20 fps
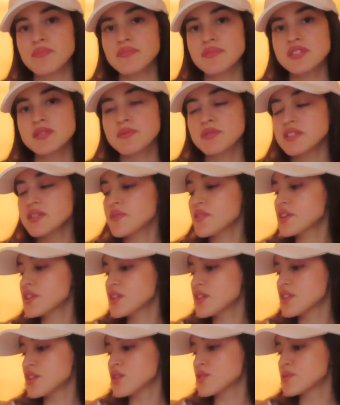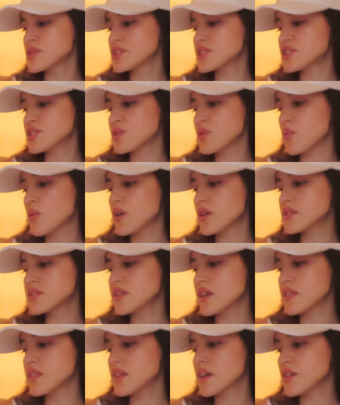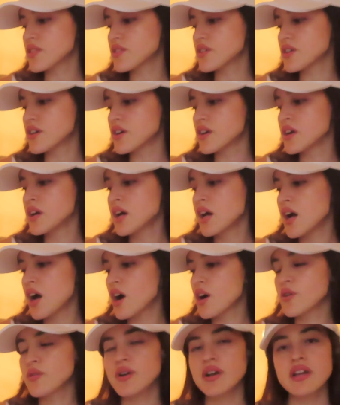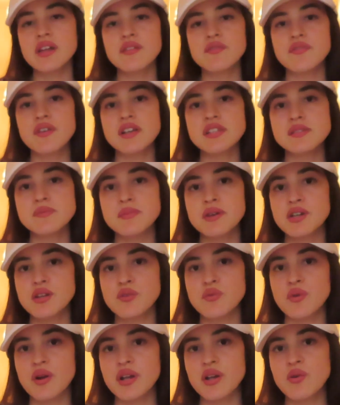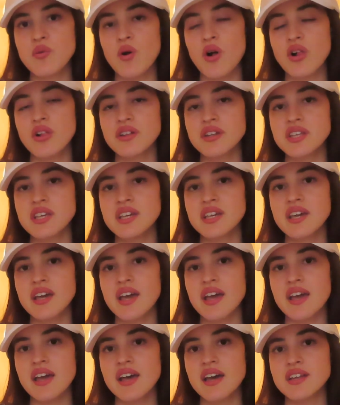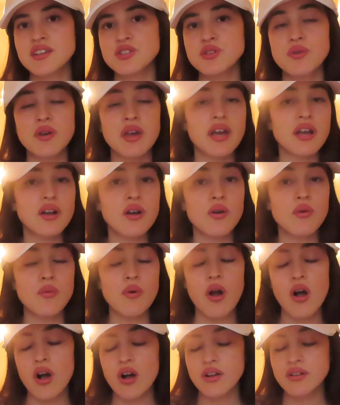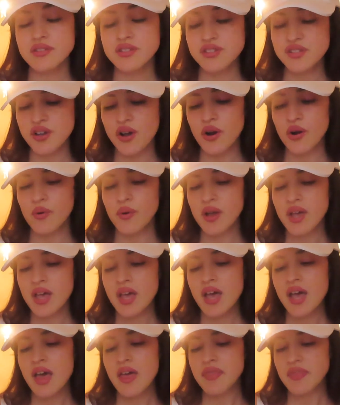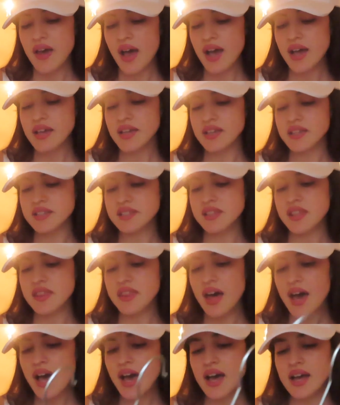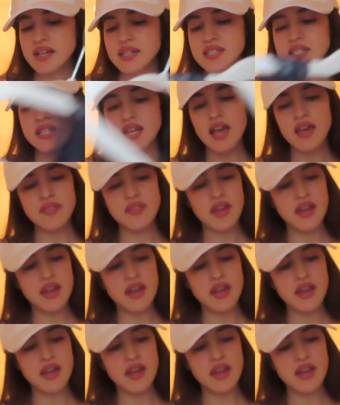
specifically the Aritzia ones. I think they're a great investment, great quality, and you can't go wrong. So that is that, and